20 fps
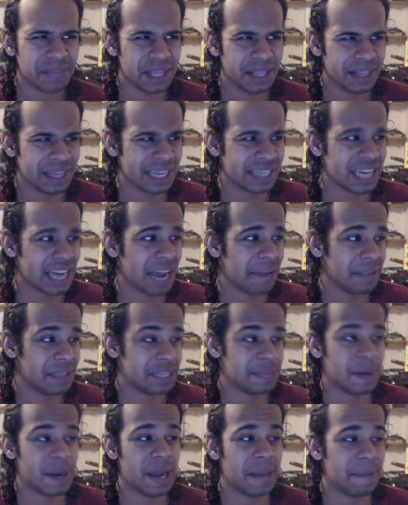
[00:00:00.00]
it's
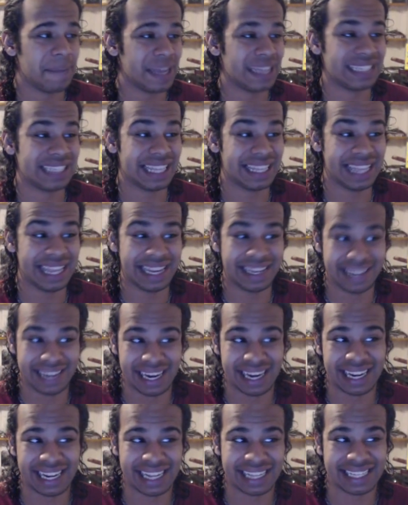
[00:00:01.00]
probably best that they didn't
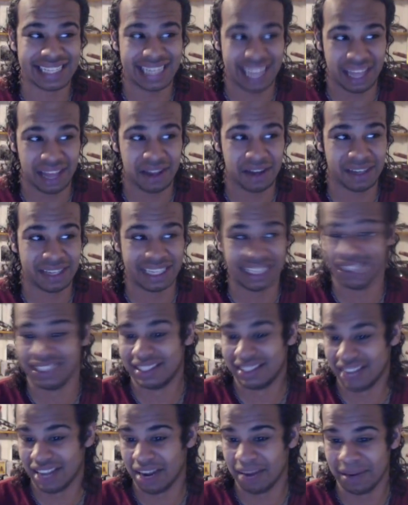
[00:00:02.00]
get together, since
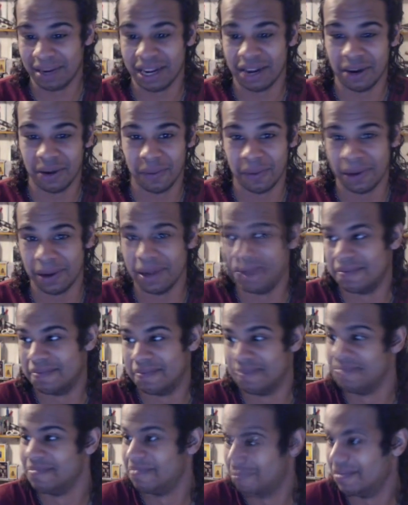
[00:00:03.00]
Dominator would,
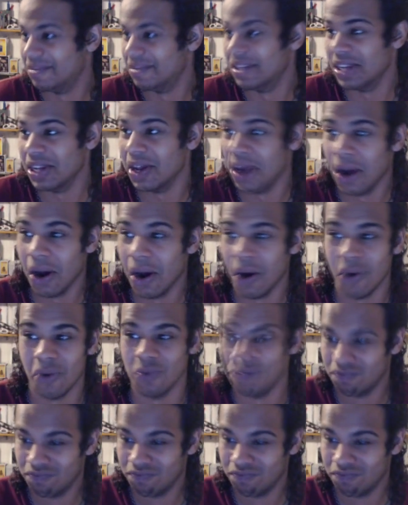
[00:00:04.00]
you know,